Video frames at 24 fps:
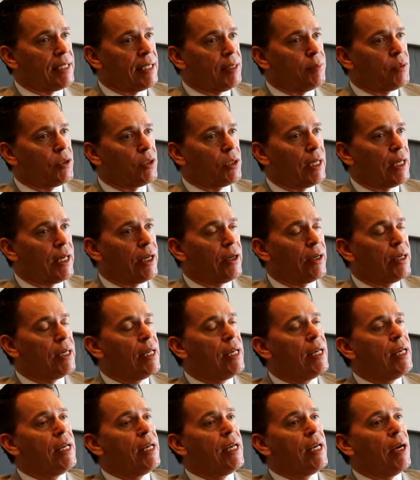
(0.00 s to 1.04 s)
deeper layer.
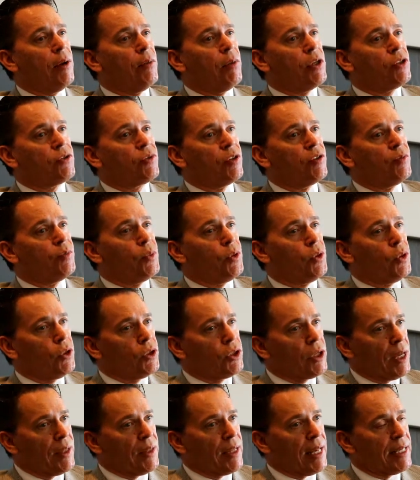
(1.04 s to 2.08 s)
And once we've
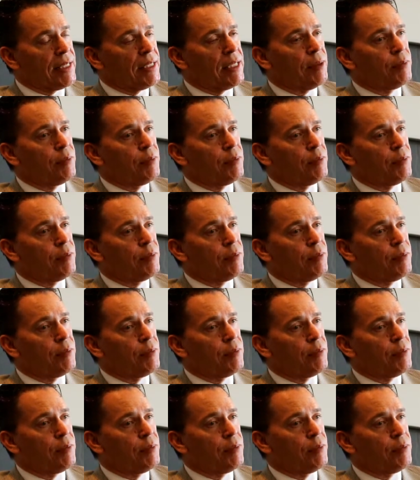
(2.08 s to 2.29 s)
pulled on that